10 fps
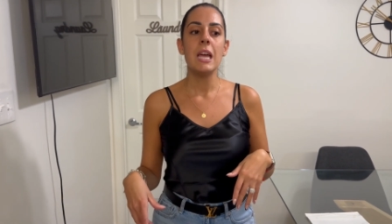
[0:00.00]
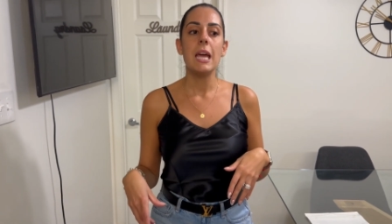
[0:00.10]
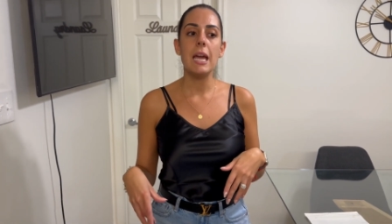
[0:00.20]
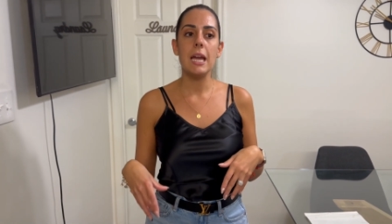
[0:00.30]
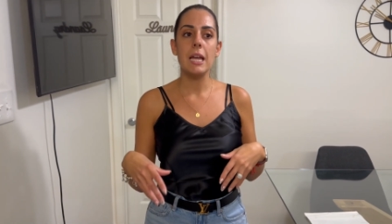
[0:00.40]

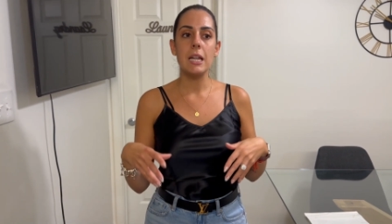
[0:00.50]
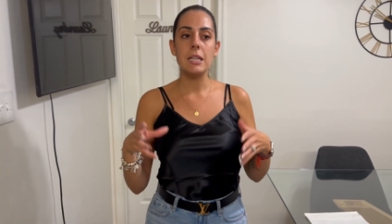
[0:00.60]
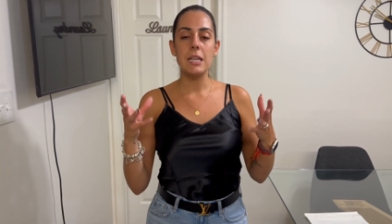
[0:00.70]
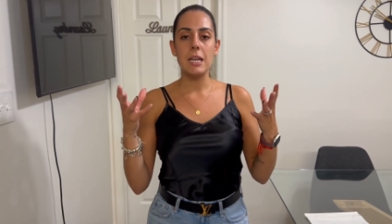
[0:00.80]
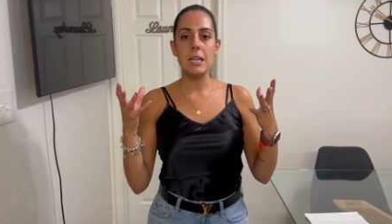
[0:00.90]
And
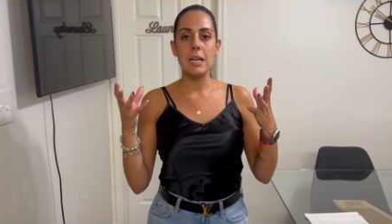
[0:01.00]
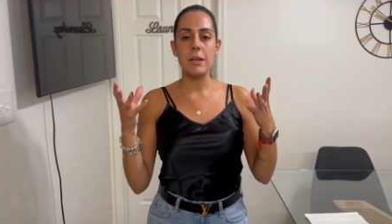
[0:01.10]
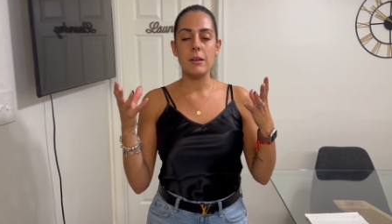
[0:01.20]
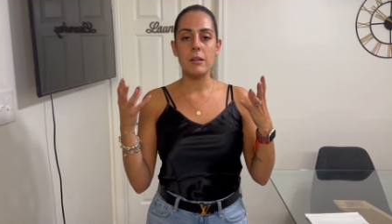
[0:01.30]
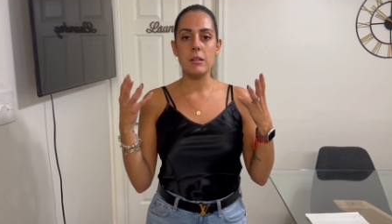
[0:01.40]

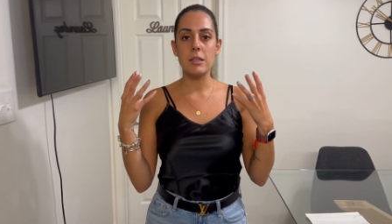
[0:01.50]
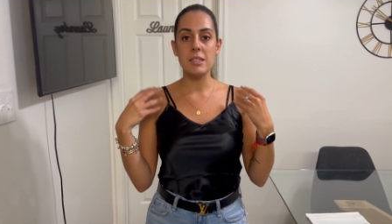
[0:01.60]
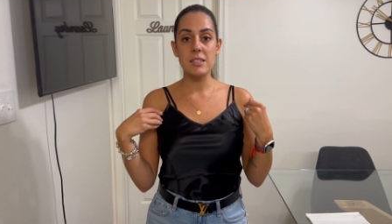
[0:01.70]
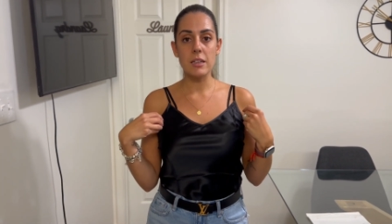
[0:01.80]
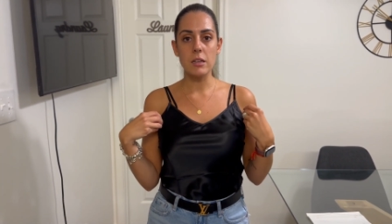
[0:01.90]
the uh, the
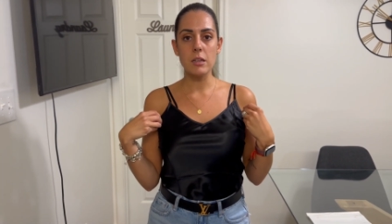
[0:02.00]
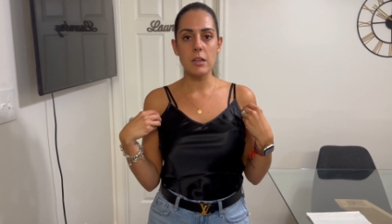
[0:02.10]
silk, uh,